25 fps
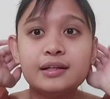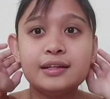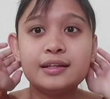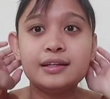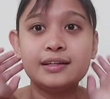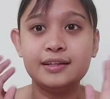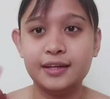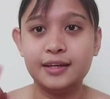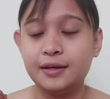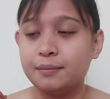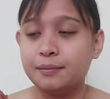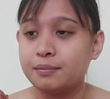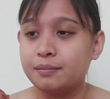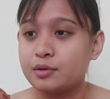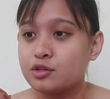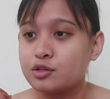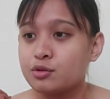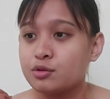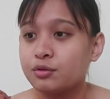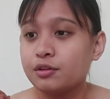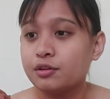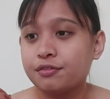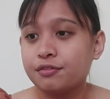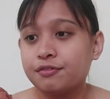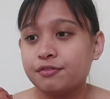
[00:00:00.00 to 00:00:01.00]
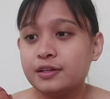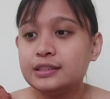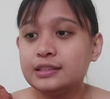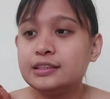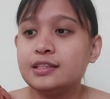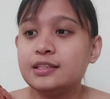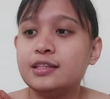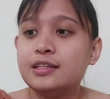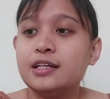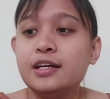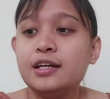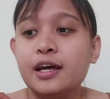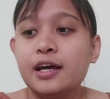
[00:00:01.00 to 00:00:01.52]
Okay, so the first
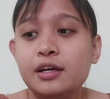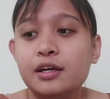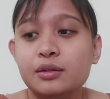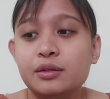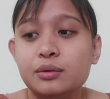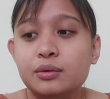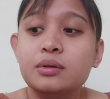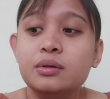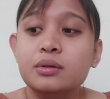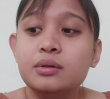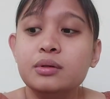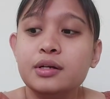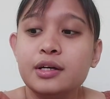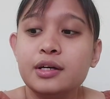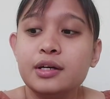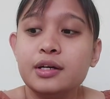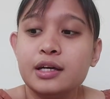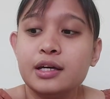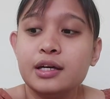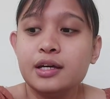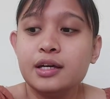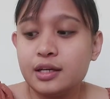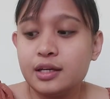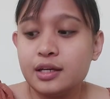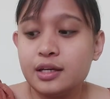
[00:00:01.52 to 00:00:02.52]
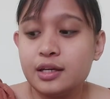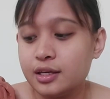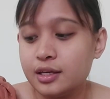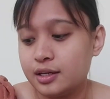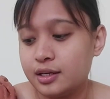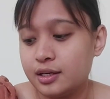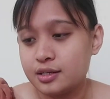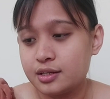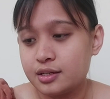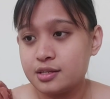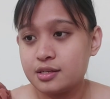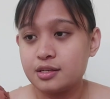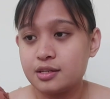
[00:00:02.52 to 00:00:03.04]
thing I do
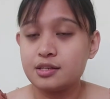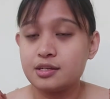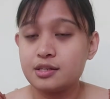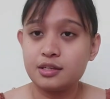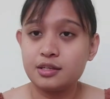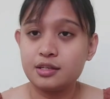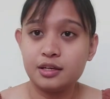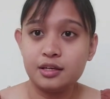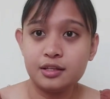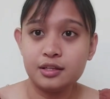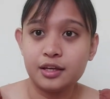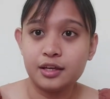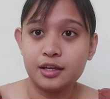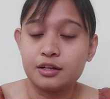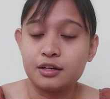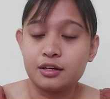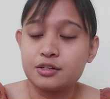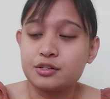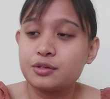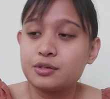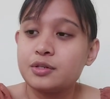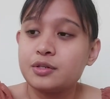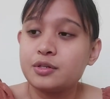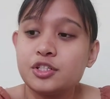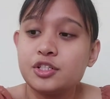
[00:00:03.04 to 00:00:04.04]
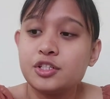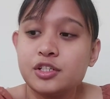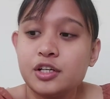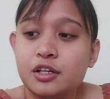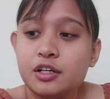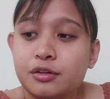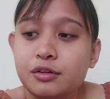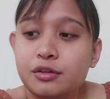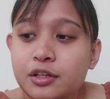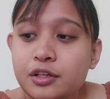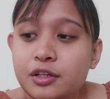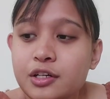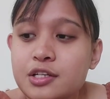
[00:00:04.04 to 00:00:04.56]
is skincare. So, i-share
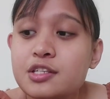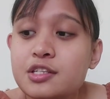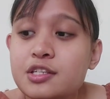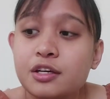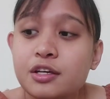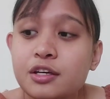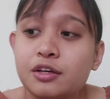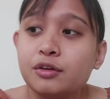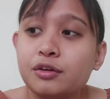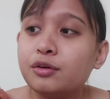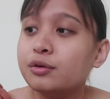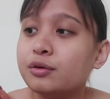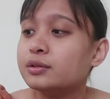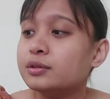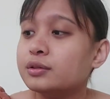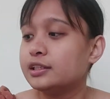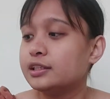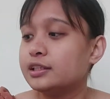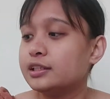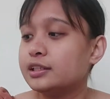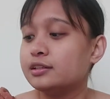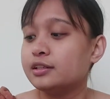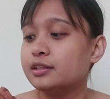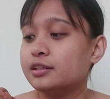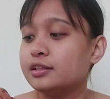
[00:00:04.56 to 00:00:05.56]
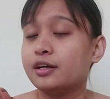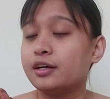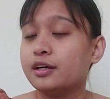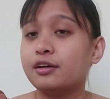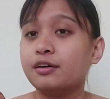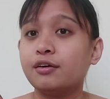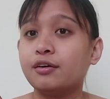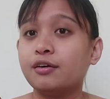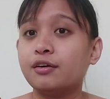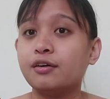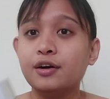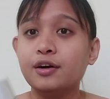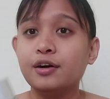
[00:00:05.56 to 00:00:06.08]
ko na rin sa inyo yung skincare
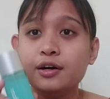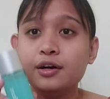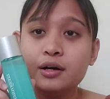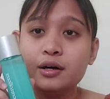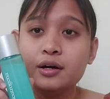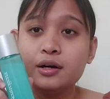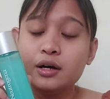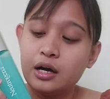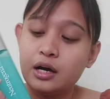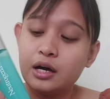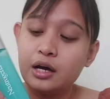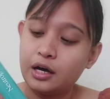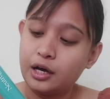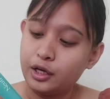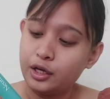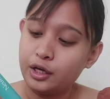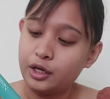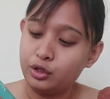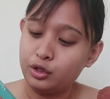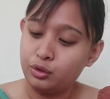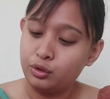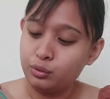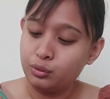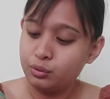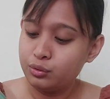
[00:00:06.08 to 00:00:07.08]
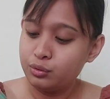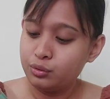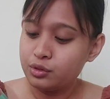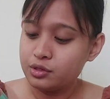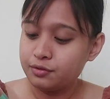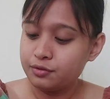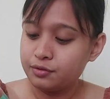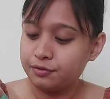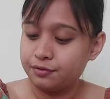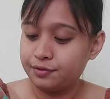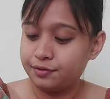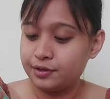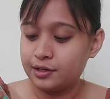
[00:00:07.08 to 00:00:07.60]
ko. I use
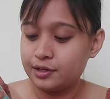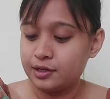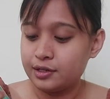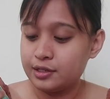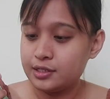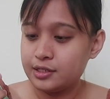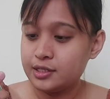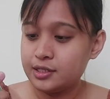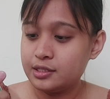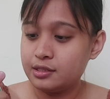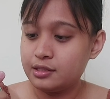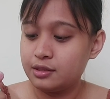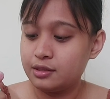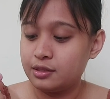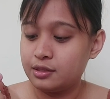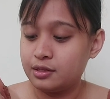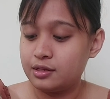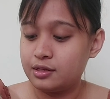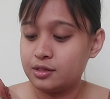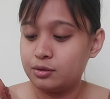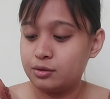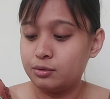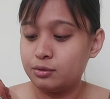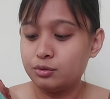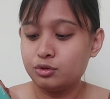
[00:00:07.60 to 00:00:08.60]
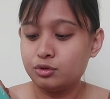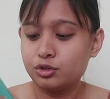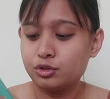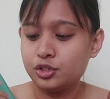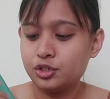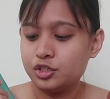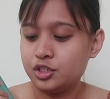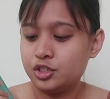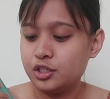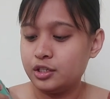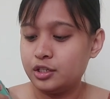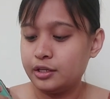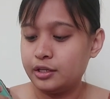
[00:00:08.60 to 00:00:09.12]
first this
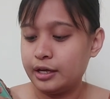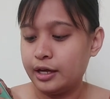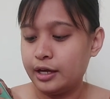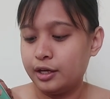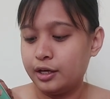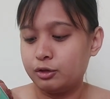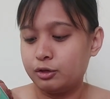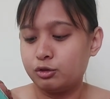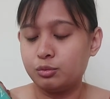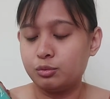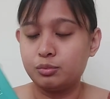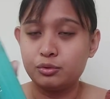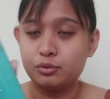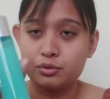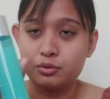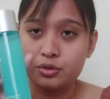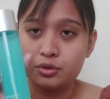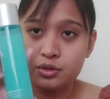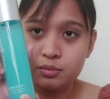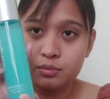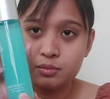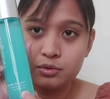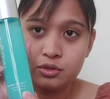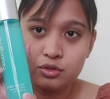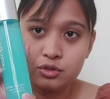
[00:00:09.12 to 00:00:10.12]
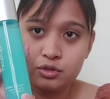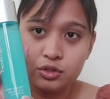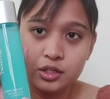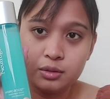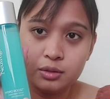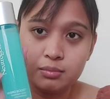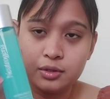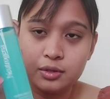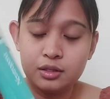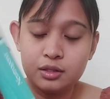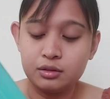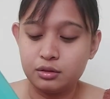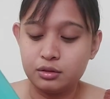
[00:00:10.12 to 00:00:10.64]
Neutrogena Hydro Boost
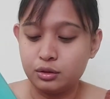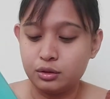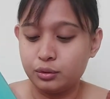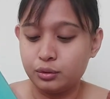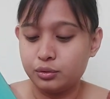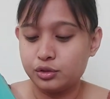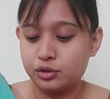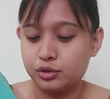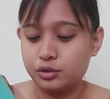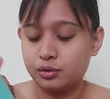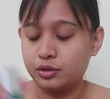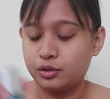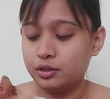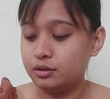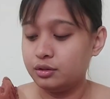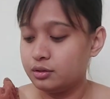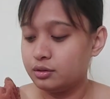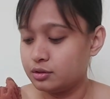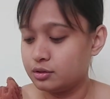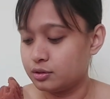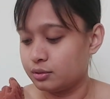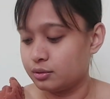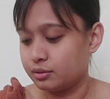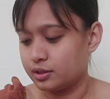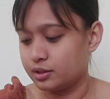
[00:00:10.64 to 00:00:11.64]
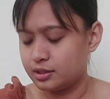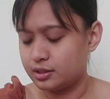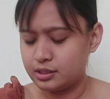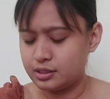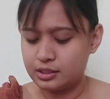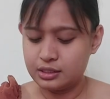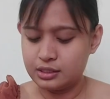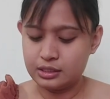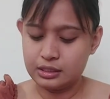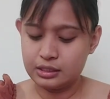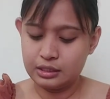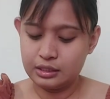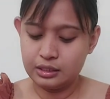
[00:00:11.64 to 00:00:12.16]
Treatment Lotion. So,
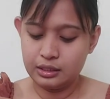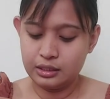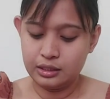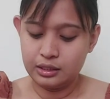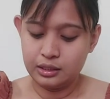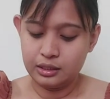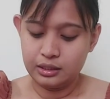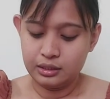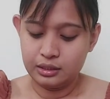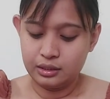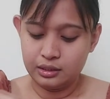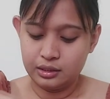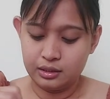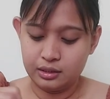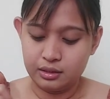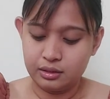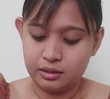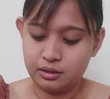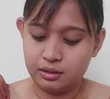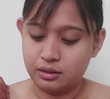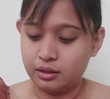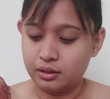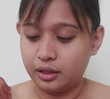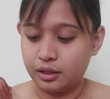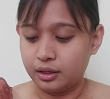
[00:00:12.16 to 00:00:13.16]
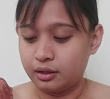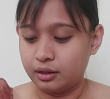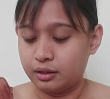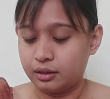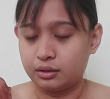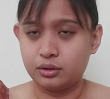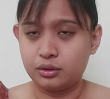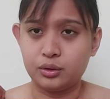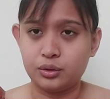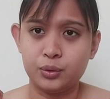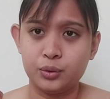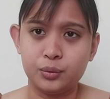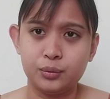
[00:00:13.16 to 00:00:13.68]
it's like a
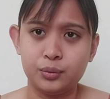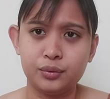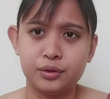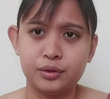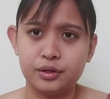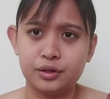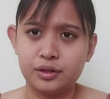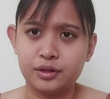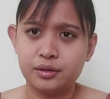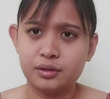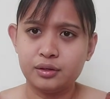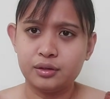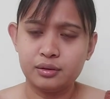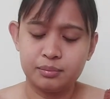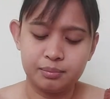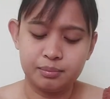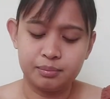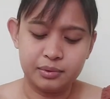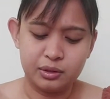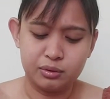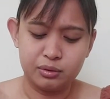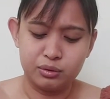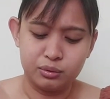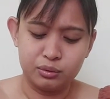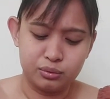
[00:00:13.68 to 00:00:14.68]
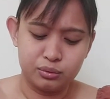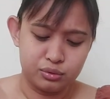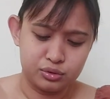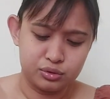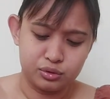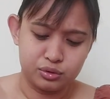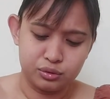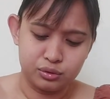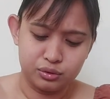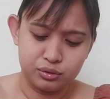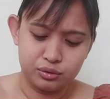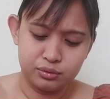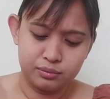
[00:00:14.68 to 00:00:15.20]
toner, pero
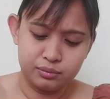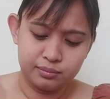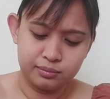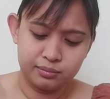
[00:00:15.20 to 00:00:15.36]
lotion.